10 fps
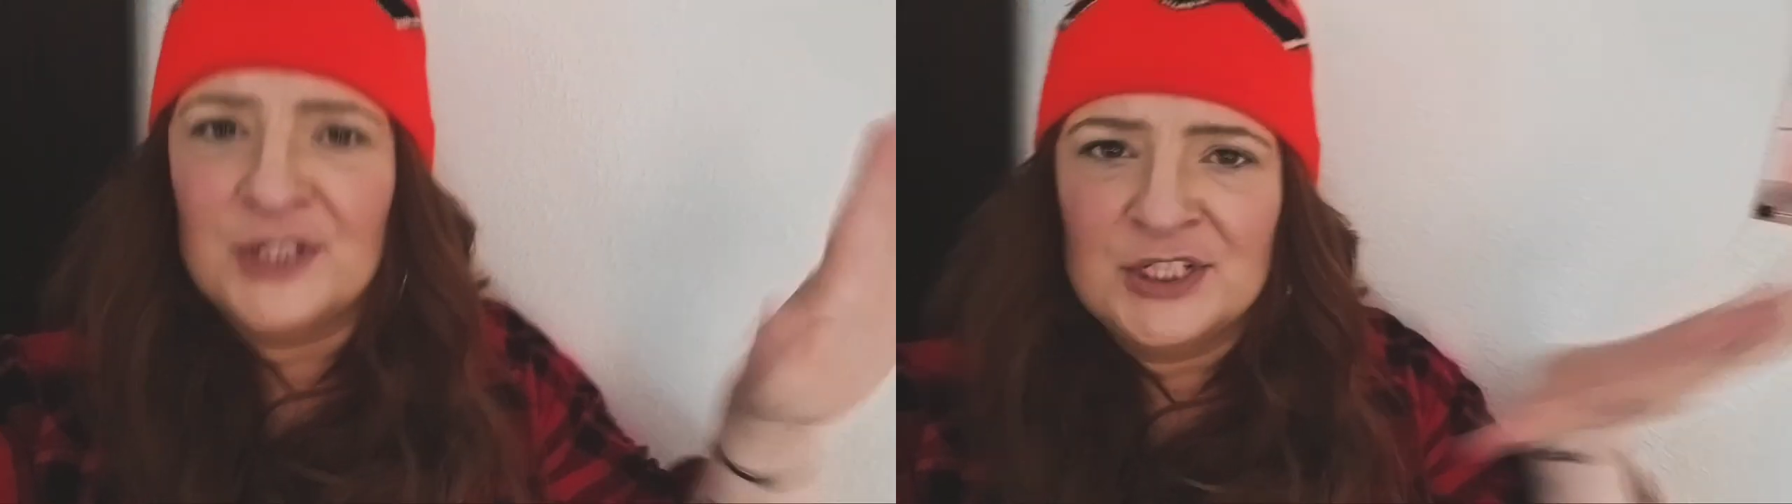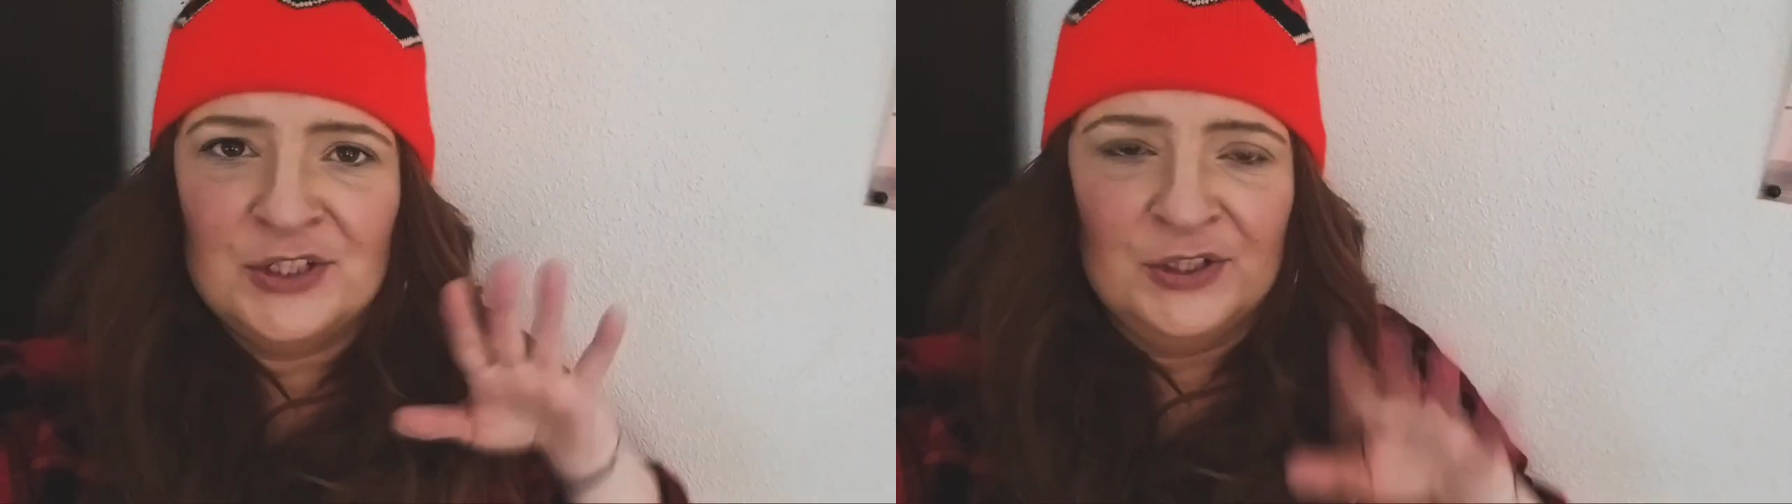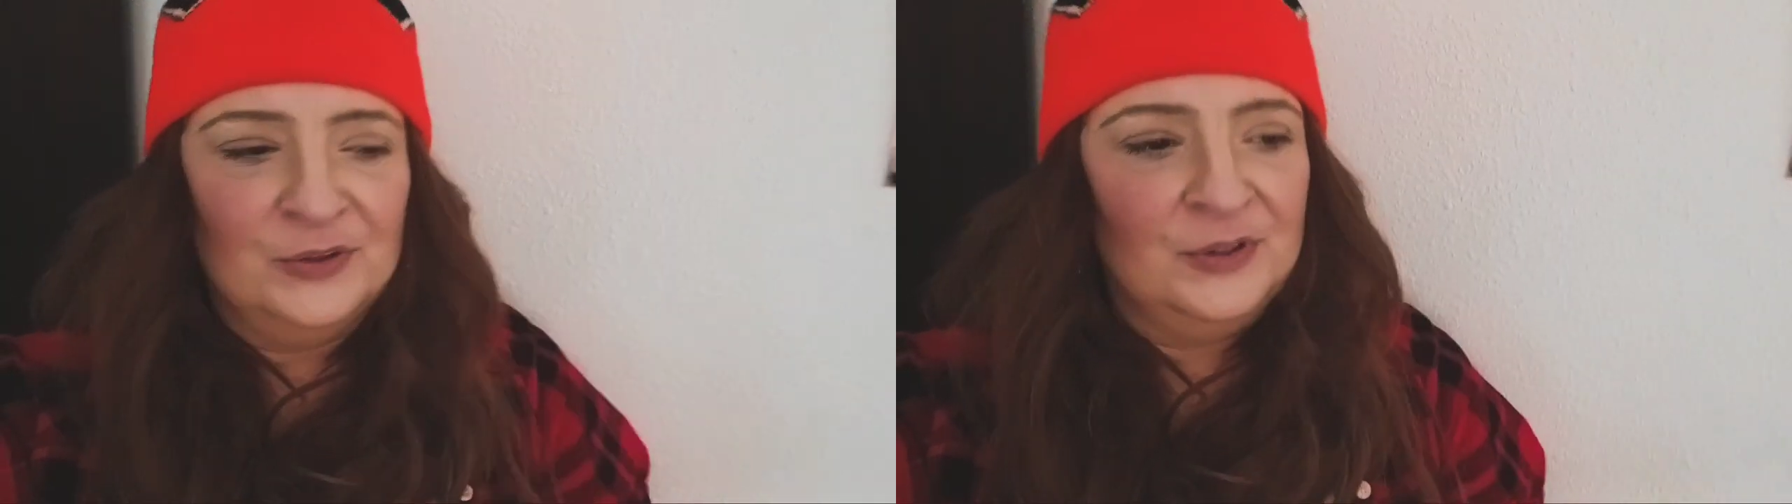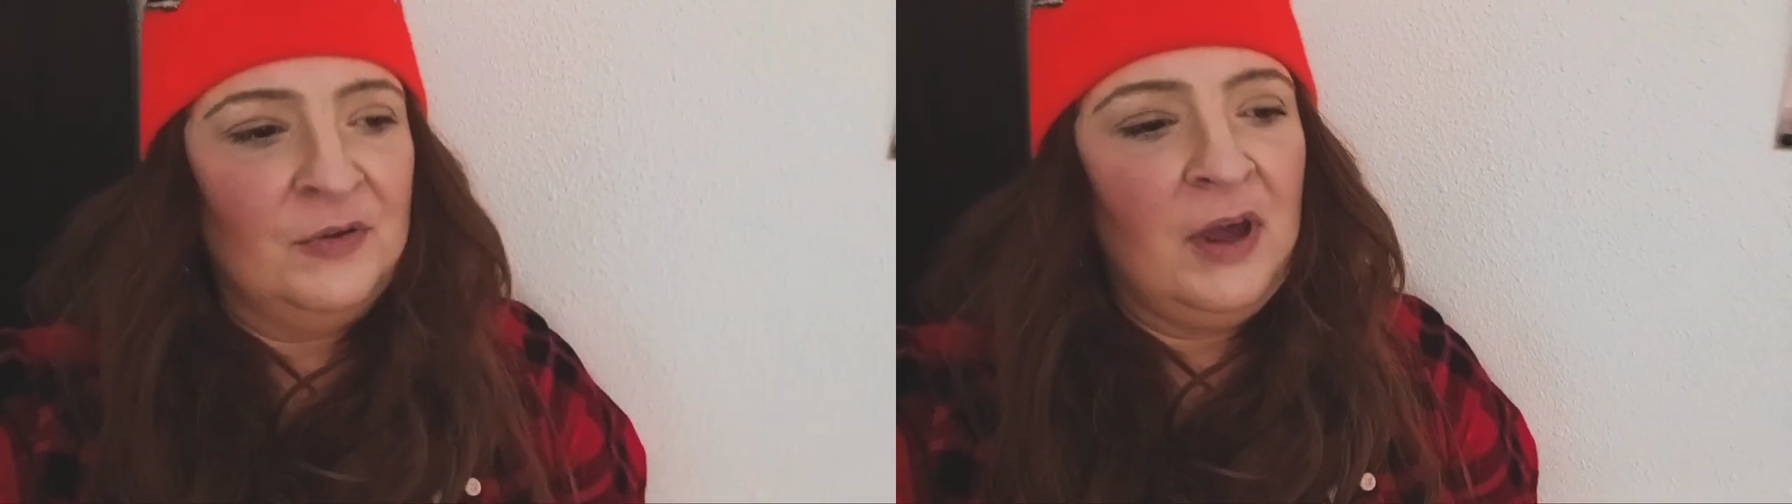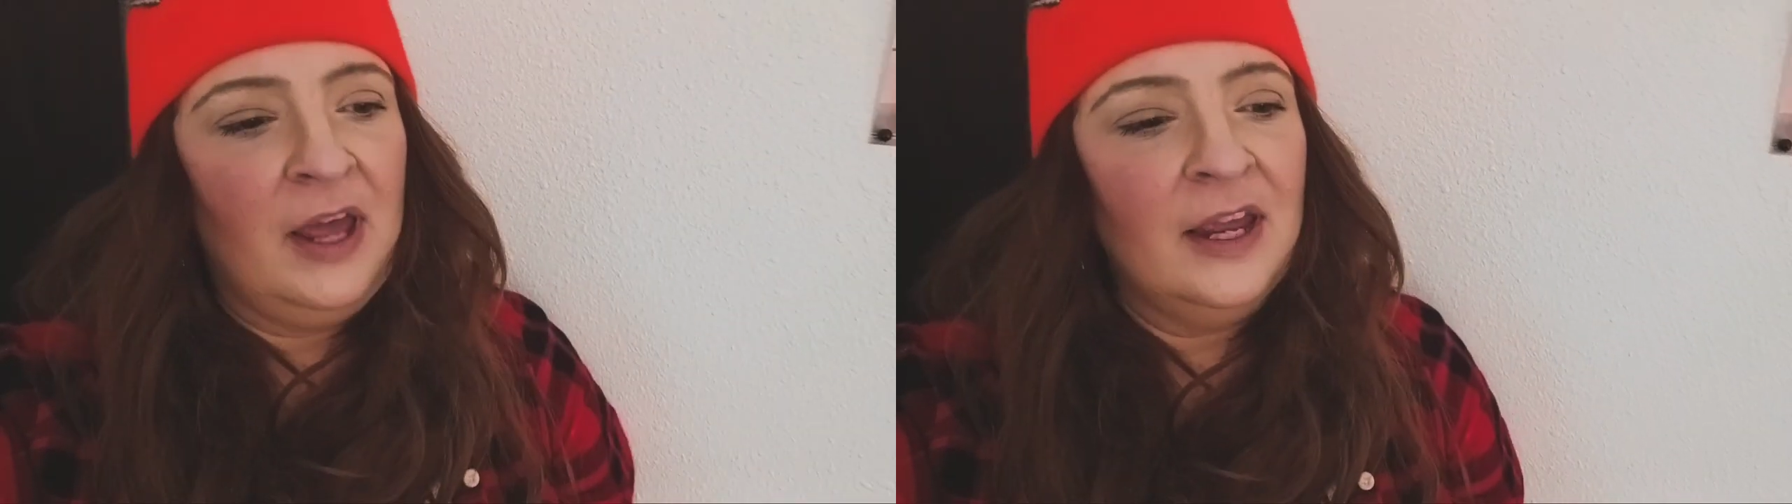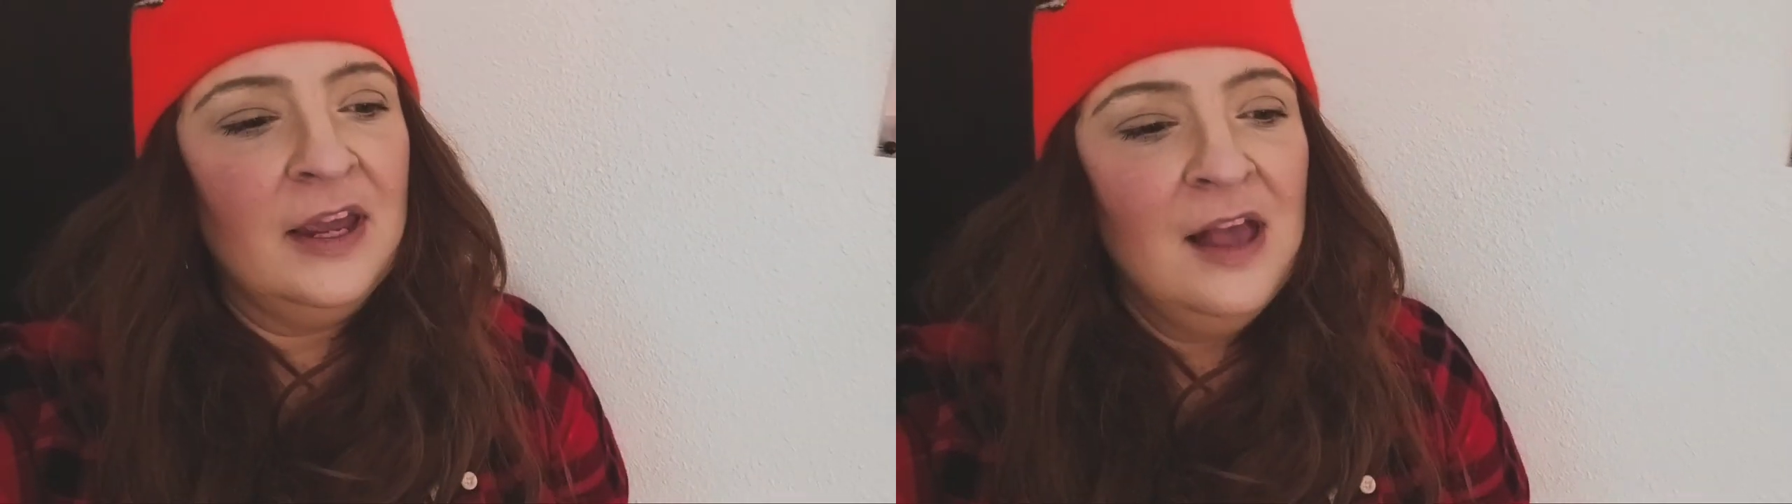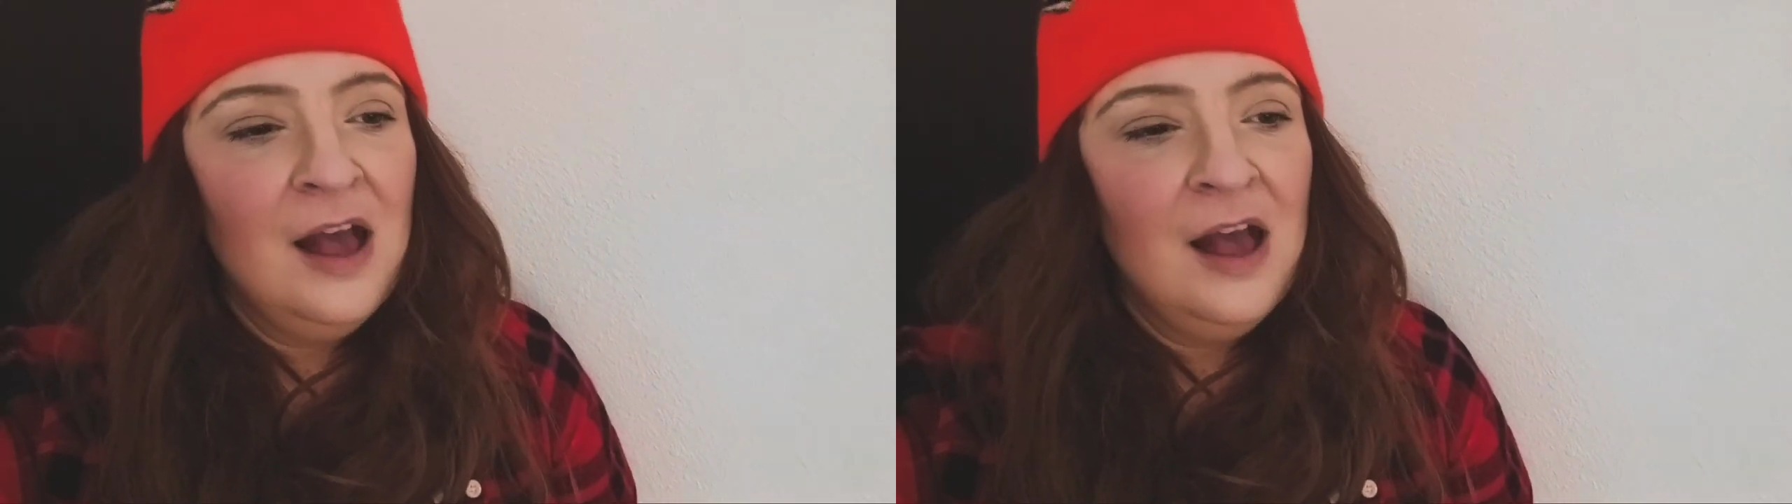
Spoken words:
soon, okay?